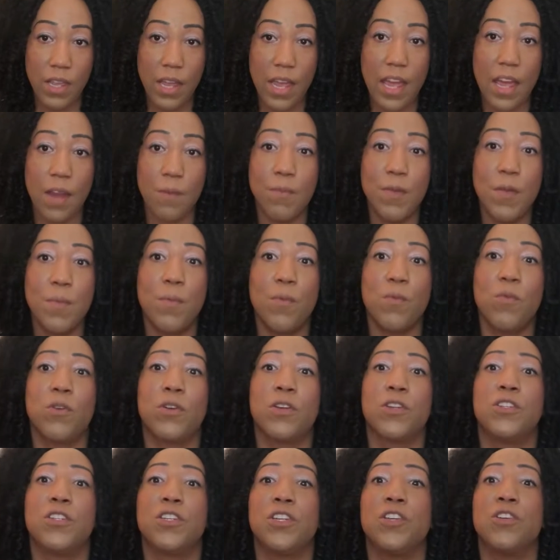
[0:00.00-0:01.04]
And people will
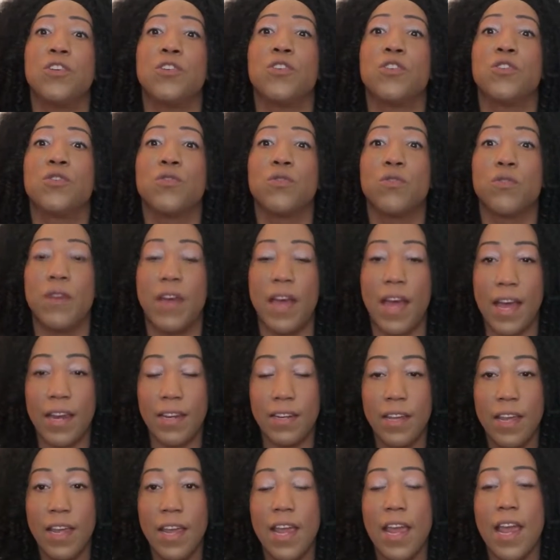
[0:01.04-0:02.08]
continue to do
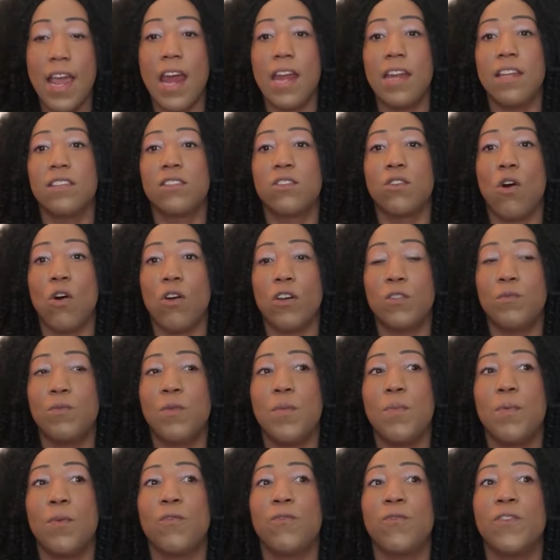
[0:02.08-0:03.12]
that. And as long as
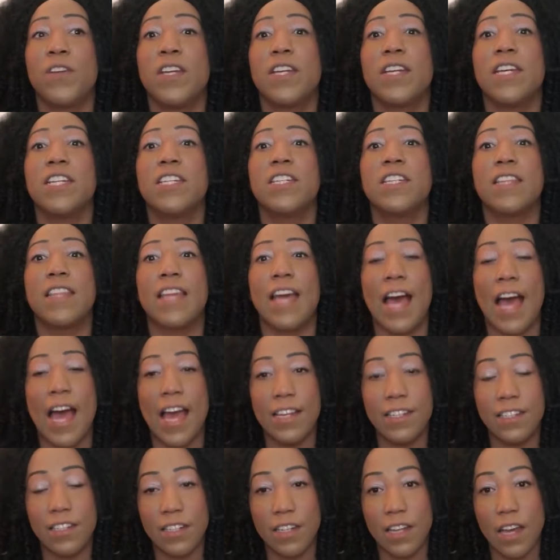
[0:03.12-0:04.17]
people feed into
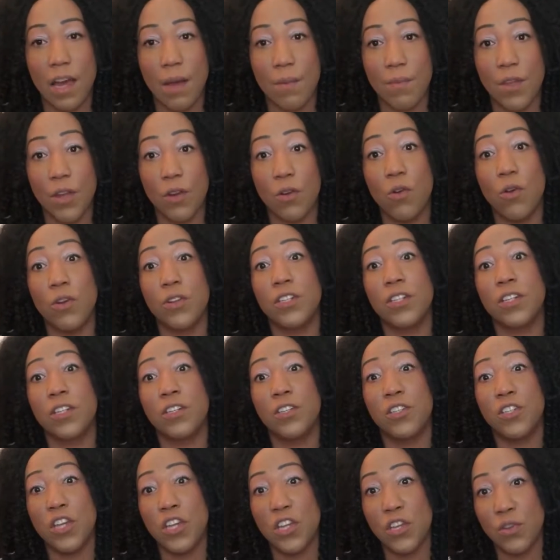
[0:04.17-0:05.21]
that, they're going to
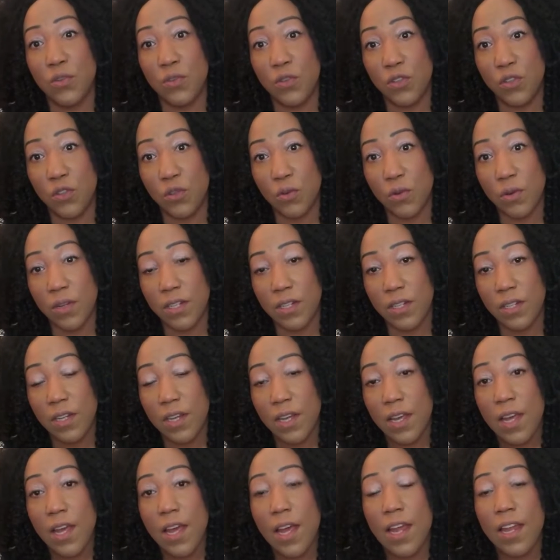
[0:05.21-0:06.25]
continue to do it.
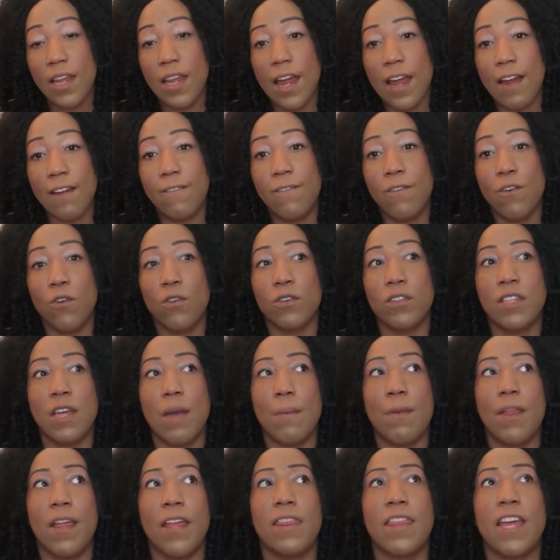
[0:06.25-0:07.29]
Like, for
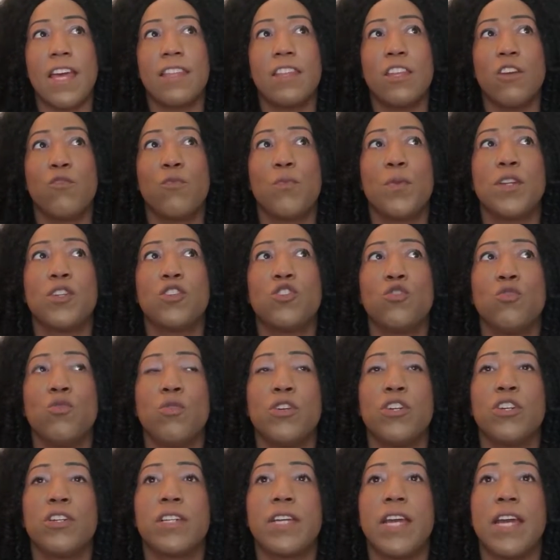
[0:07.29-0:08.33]
example, I think there have been
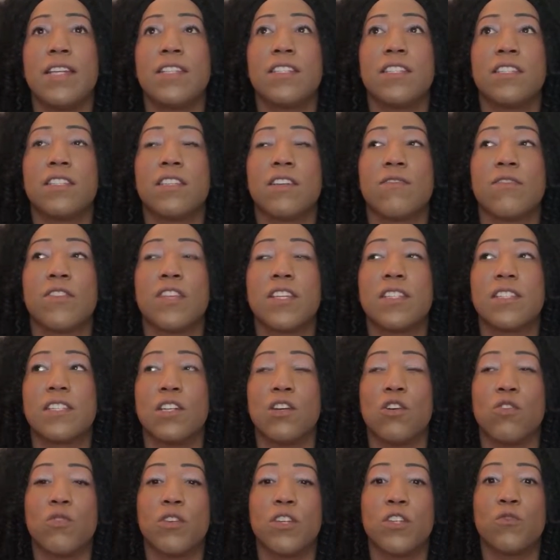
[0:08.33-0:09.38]
200 cases of this
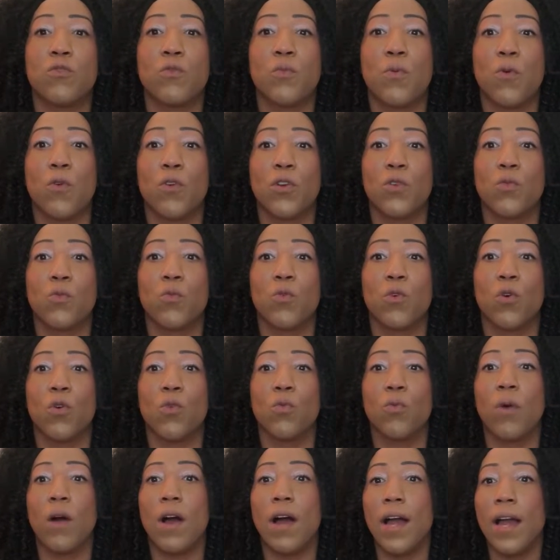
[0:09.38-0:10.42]
illness reported
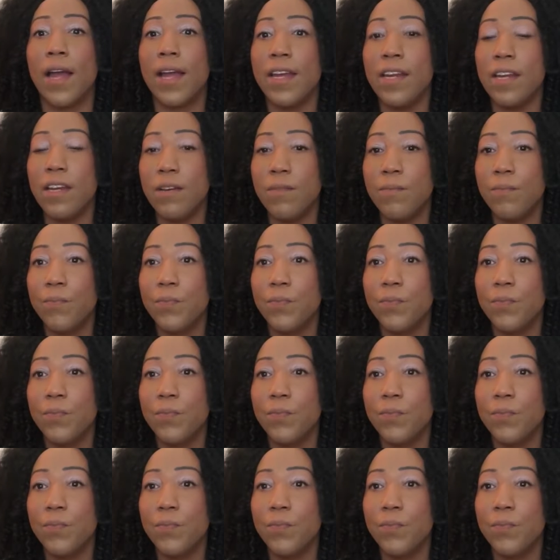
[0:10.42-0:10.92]
worldwide.